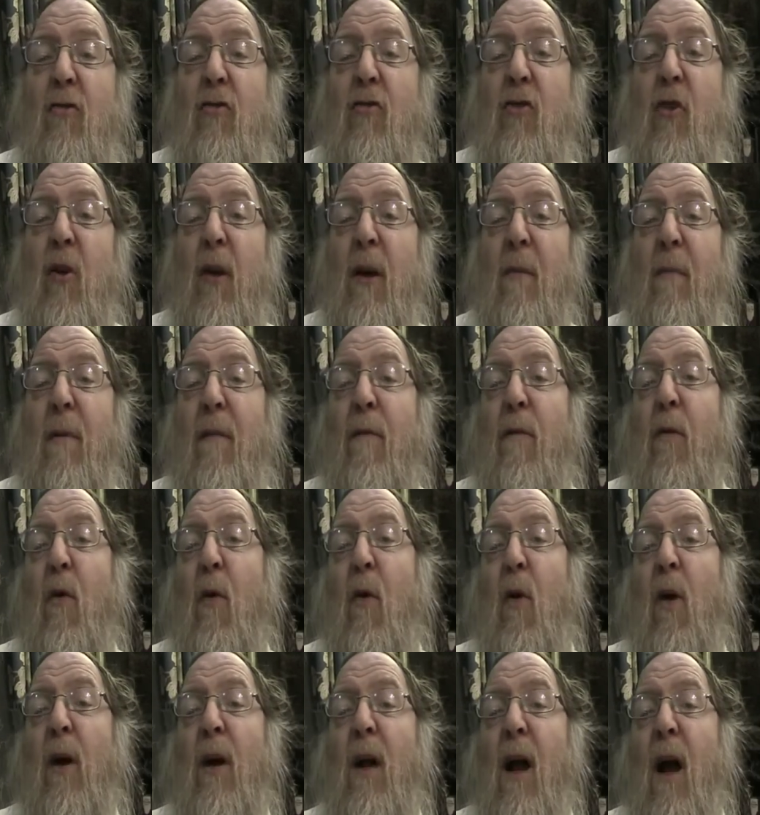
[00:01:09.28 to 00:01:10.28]
and showing
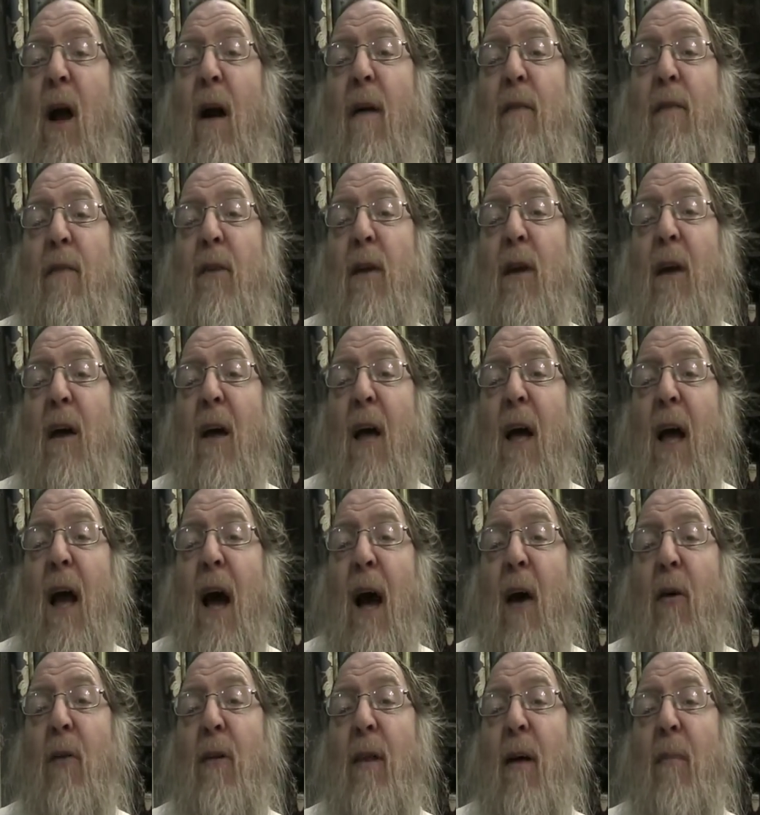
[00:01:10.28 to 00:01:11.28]
before and after
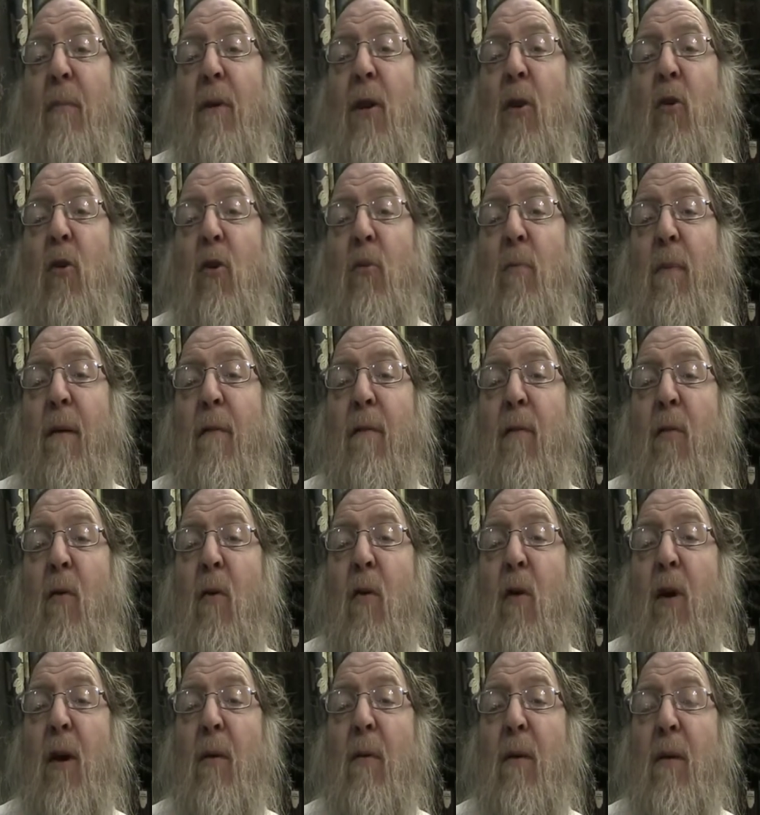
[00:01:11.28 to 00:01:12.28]
how somebody looked
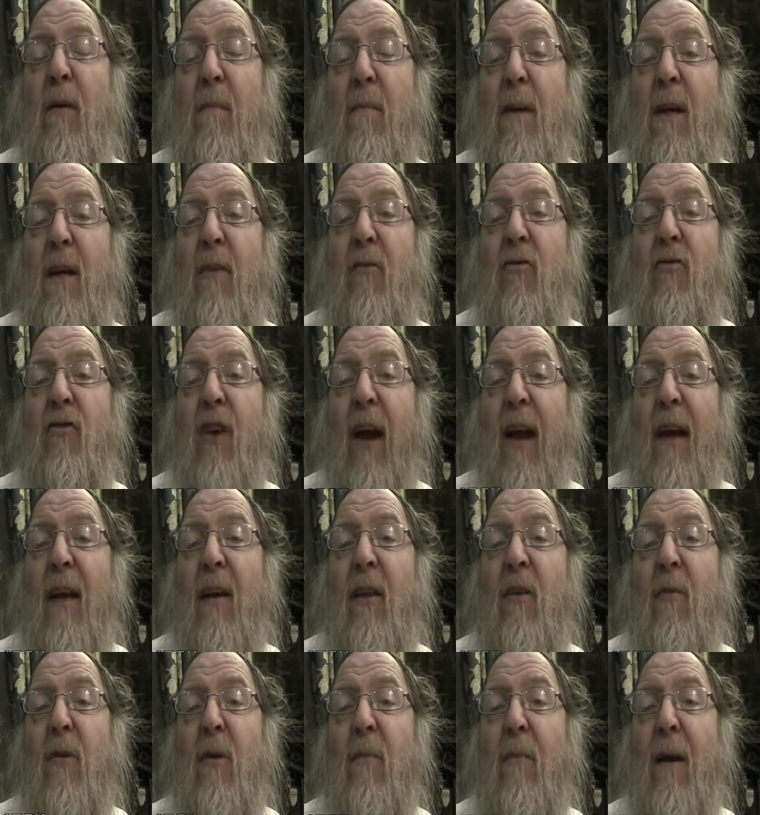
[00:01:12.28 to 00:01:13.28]
before. He was the biggest
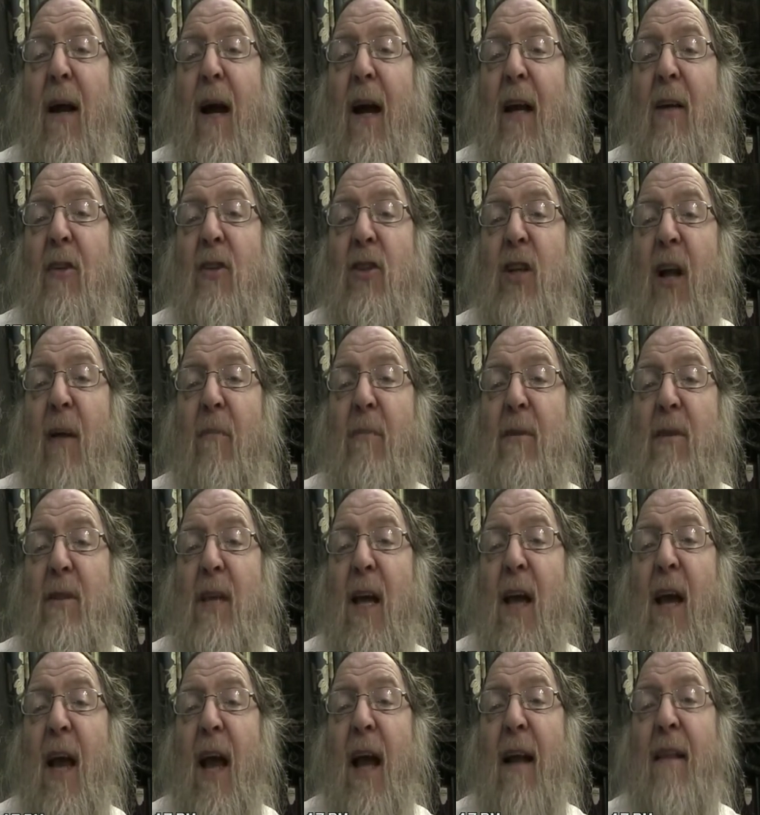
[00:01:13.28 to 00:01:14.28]
shaygis, he was Machal Shabbos,
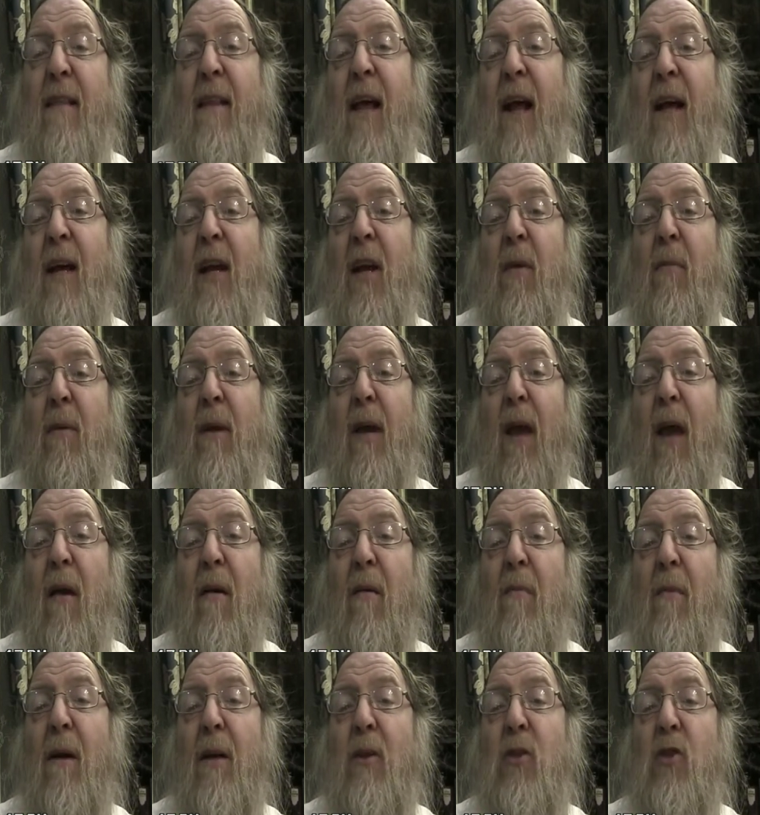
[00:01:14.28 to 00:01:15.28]
and suddenly became
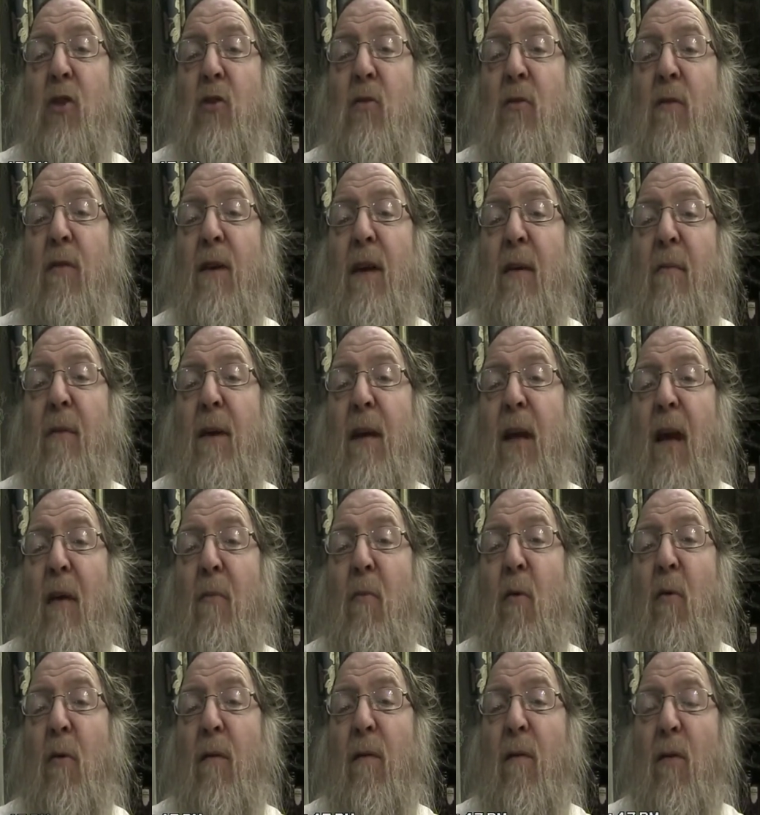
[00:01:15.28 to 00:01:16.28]
a Baal Teshuva and
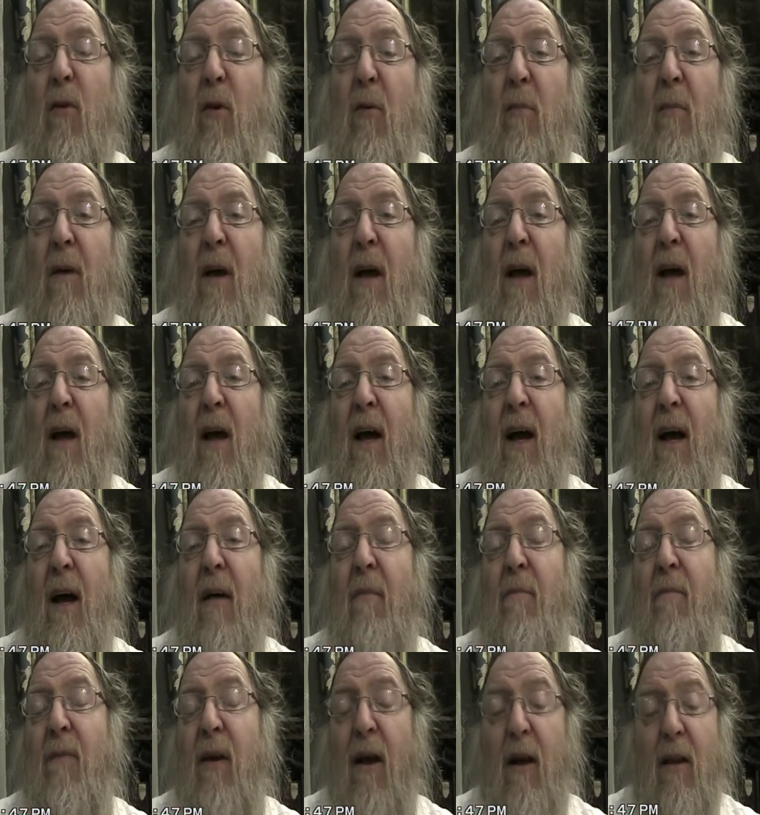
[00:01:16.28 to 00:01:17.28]
became all Frum.
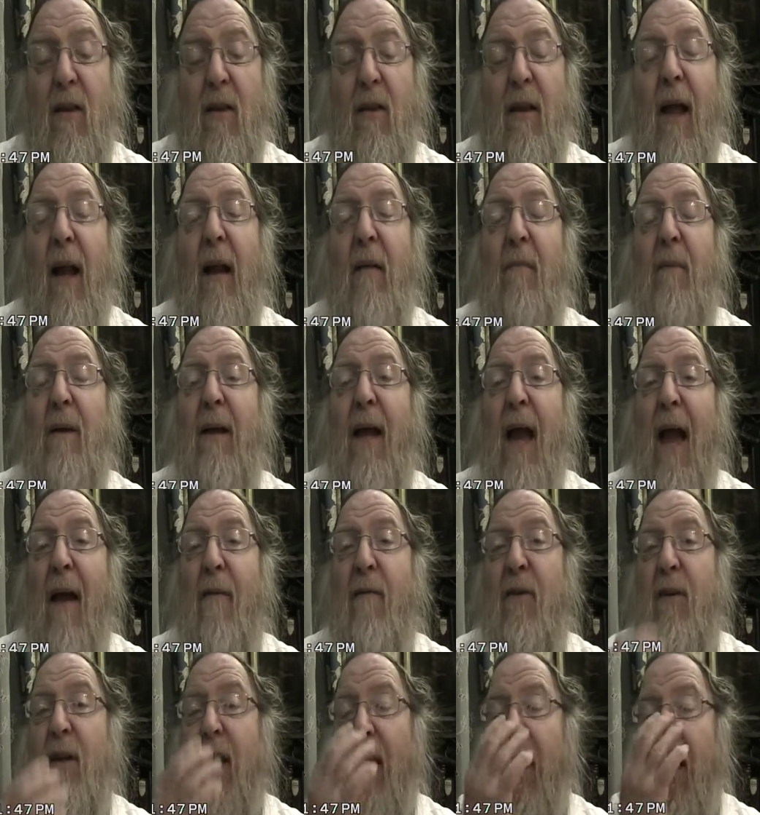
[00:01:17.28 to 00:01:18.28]
But it's not a big
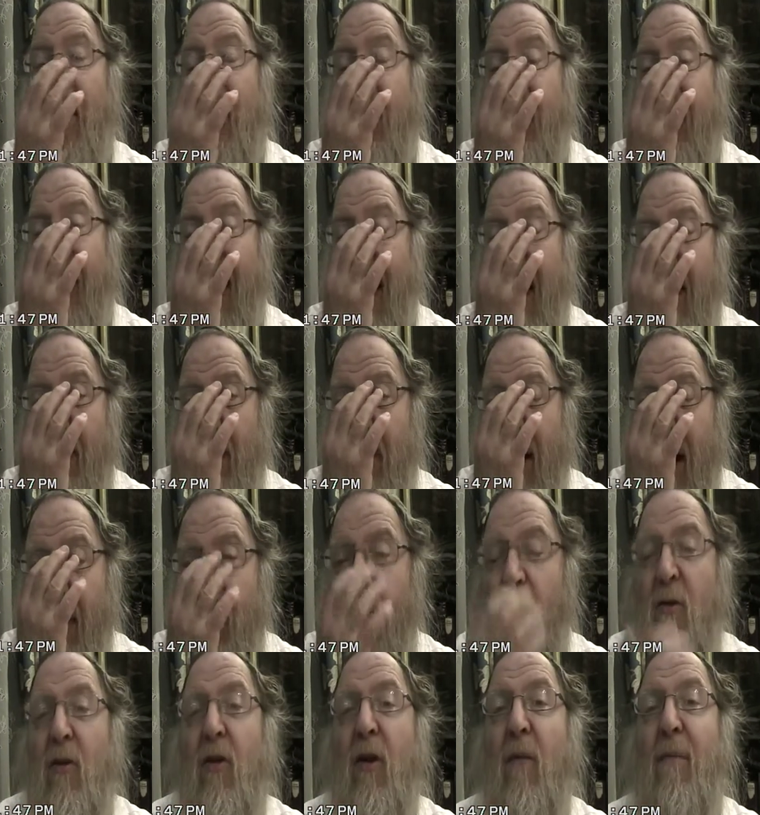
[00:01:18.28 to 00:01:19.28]
effort, I understand. But
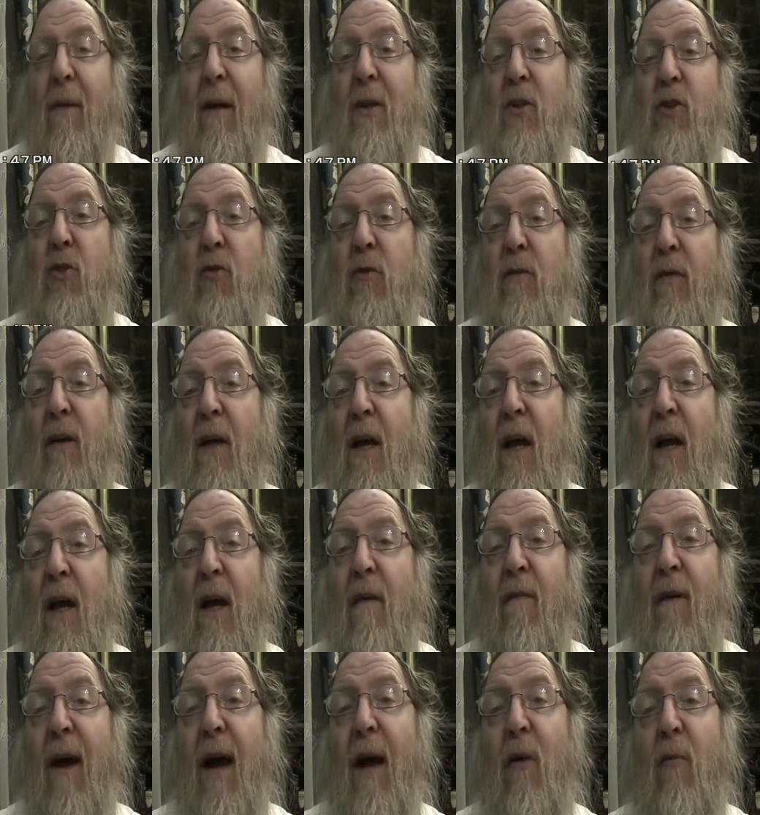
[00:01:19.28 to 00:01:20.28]
I'm also a Baal Teshuva.
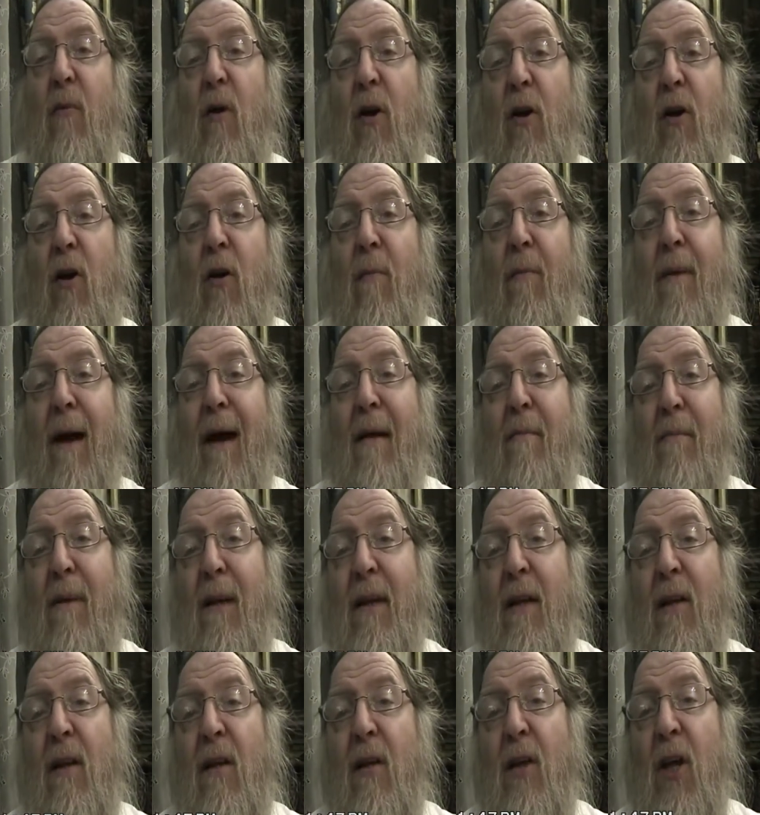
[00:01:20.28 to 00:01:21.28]
If I work on my
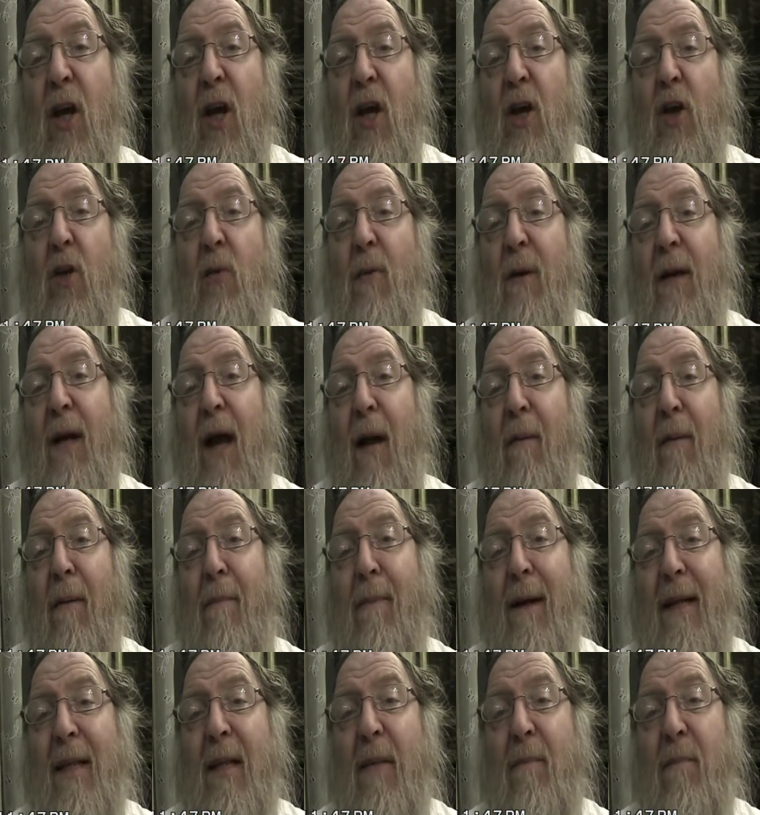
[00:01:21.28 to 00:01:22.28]
midas to become a
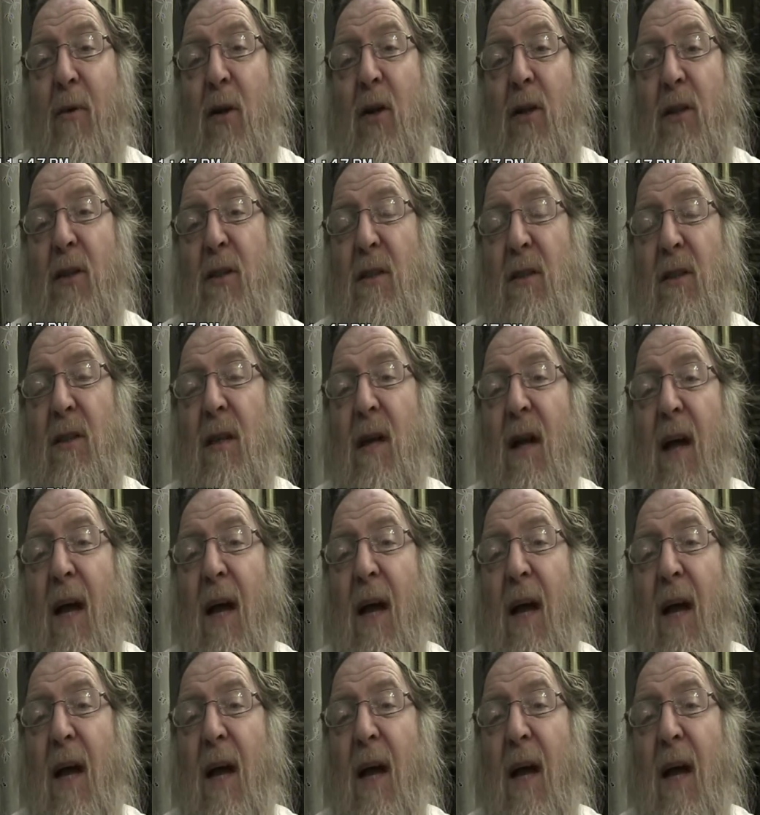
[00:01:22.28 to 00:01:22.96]
better person